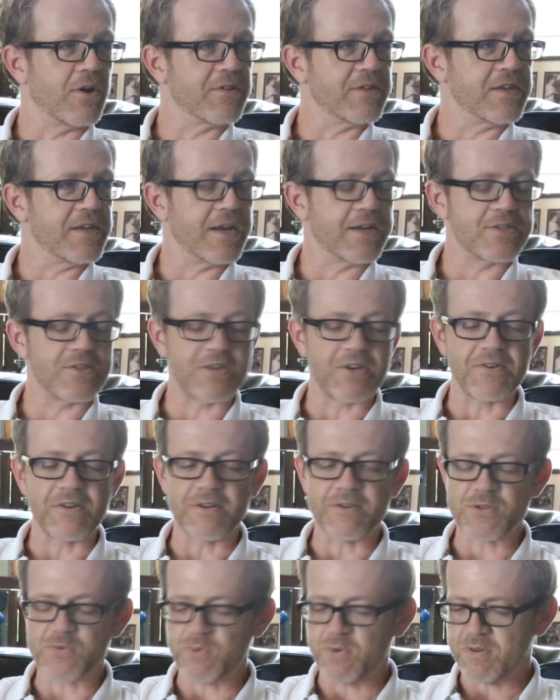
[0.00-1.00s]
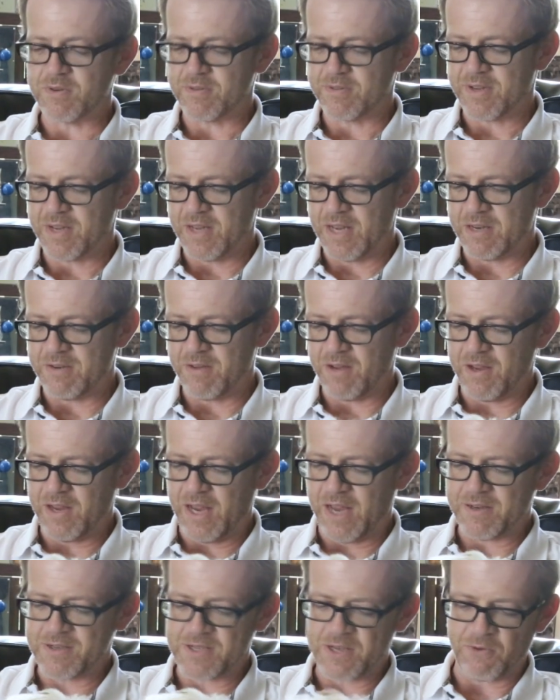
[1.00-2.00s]
All the exteriors were Eight
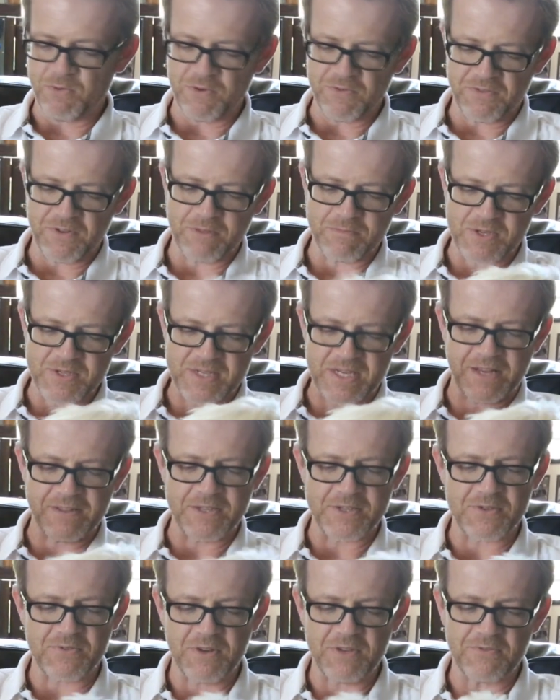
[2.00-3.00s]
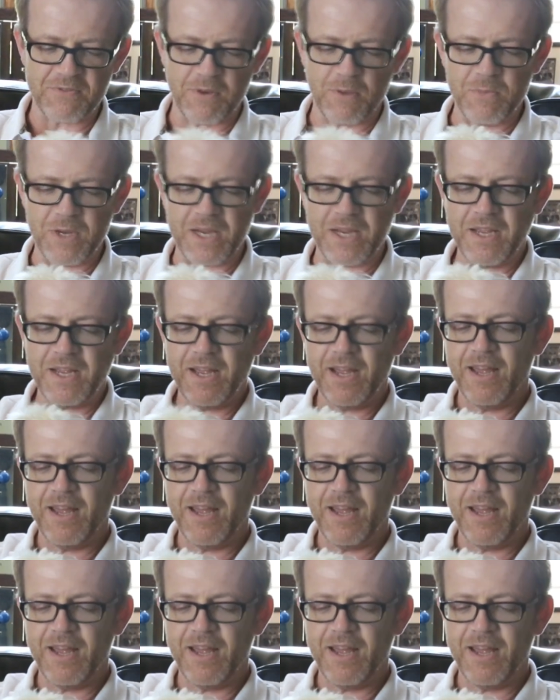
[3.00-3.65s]
Is Enough were filmed just down the street from me.